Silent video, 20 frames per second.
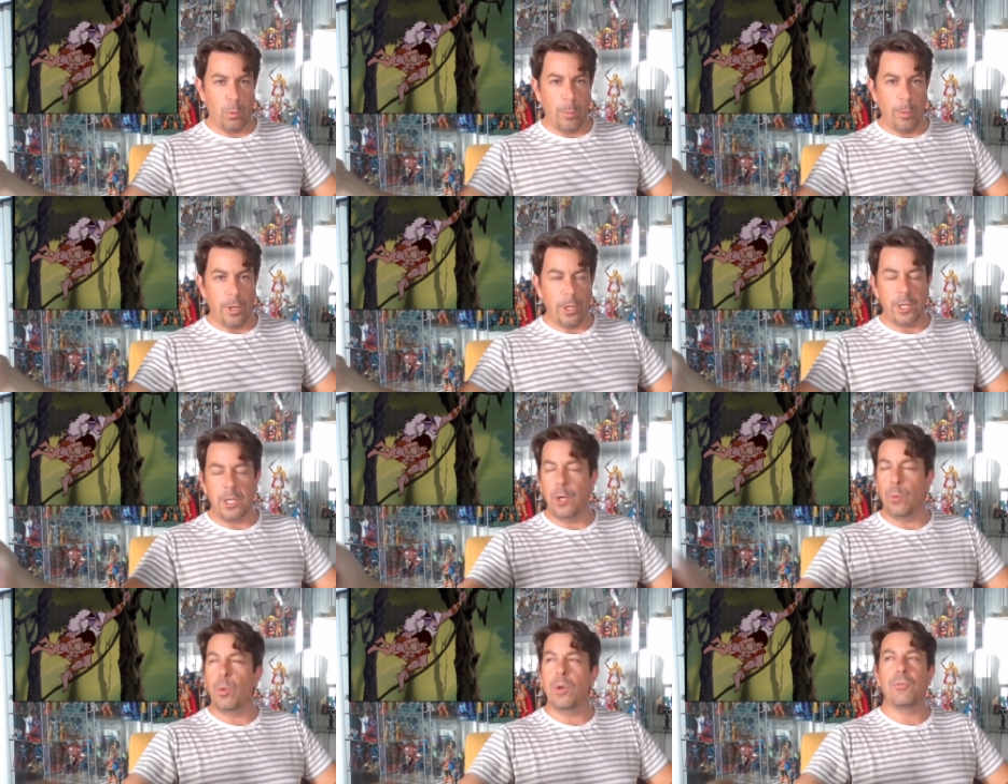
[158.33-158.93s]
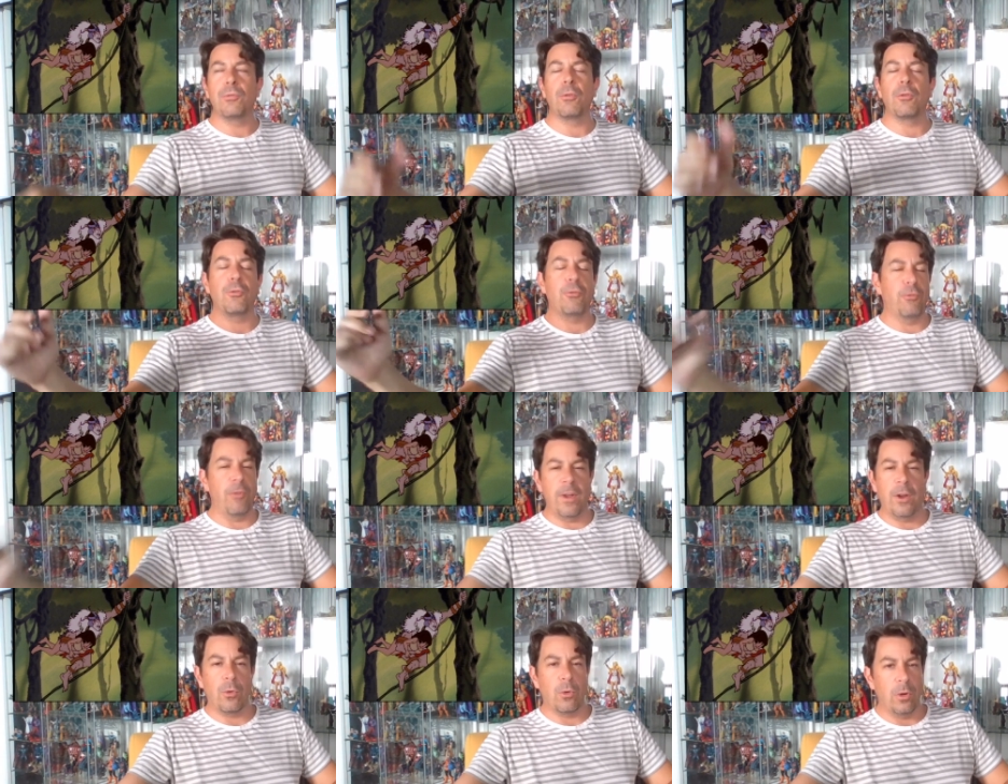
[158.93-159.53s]
women. Like, he went for
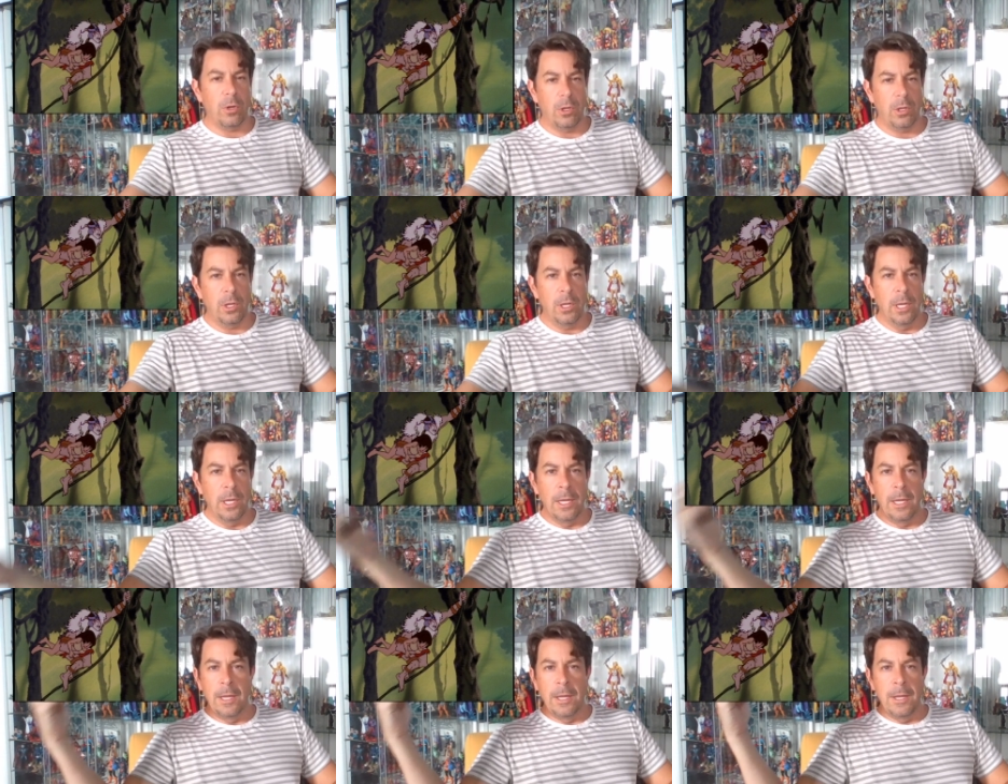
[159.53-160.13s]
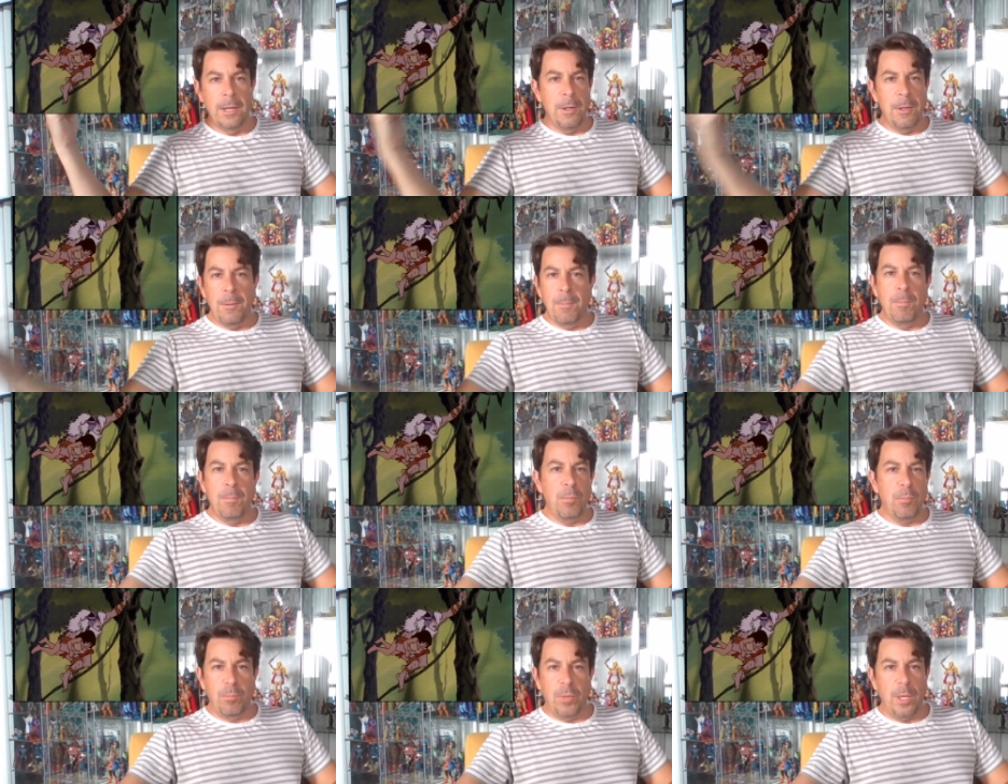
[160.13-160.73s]
feral
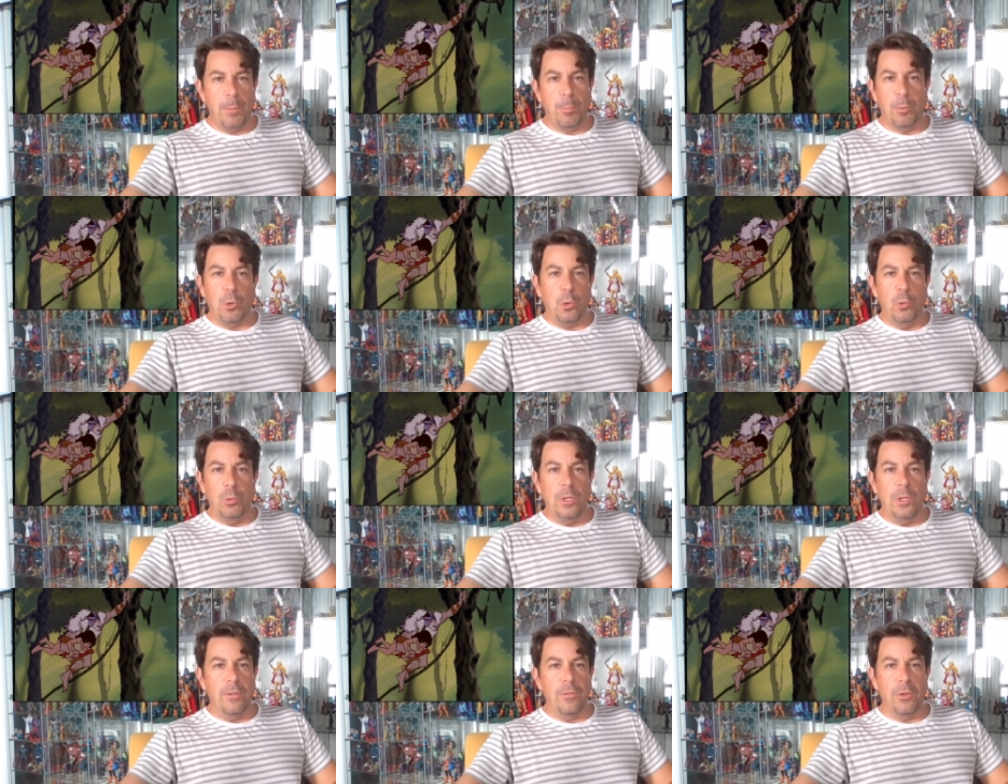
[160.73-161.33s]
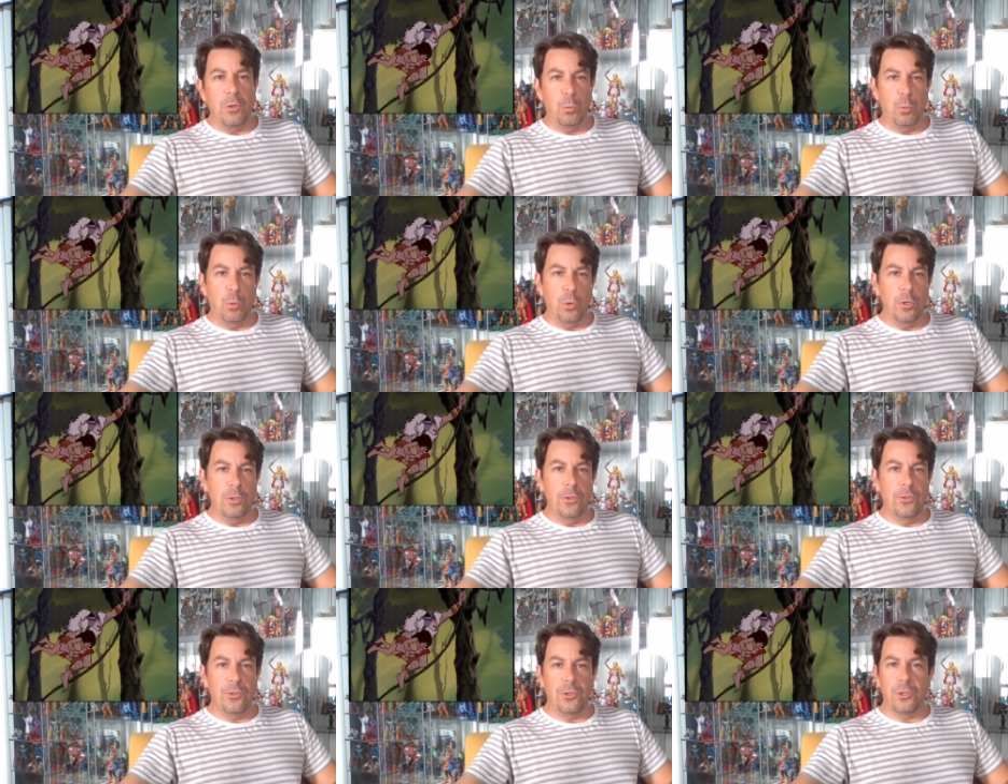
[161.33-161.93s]
people who live in the
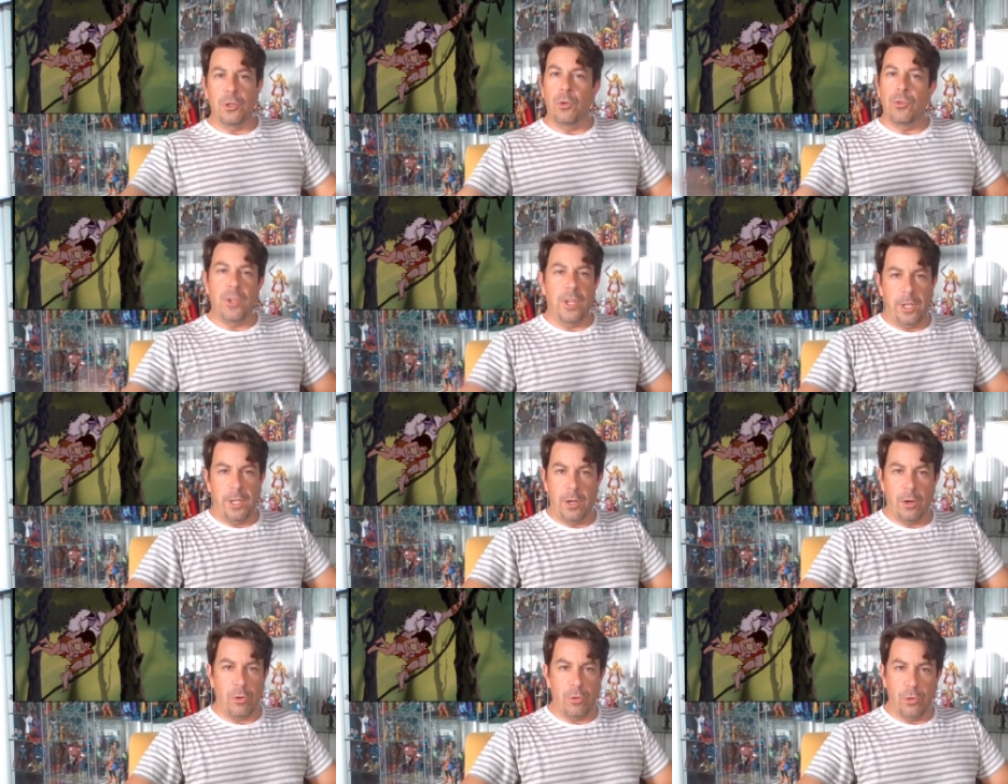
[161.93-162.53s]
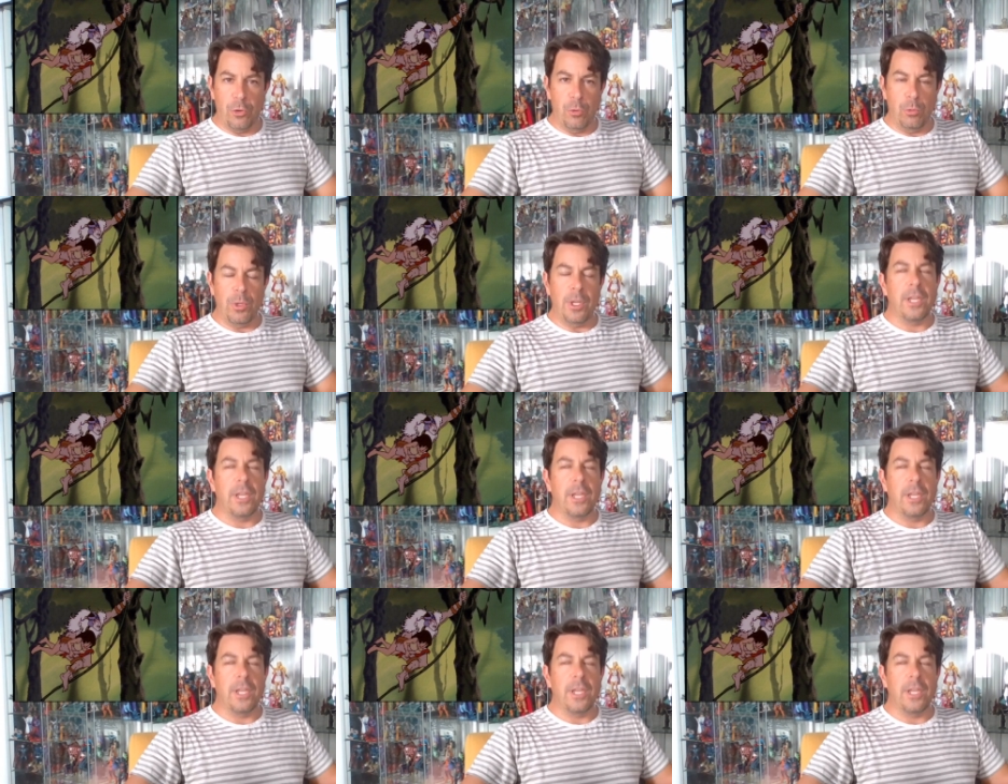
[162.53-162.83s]
woods to go take care of you.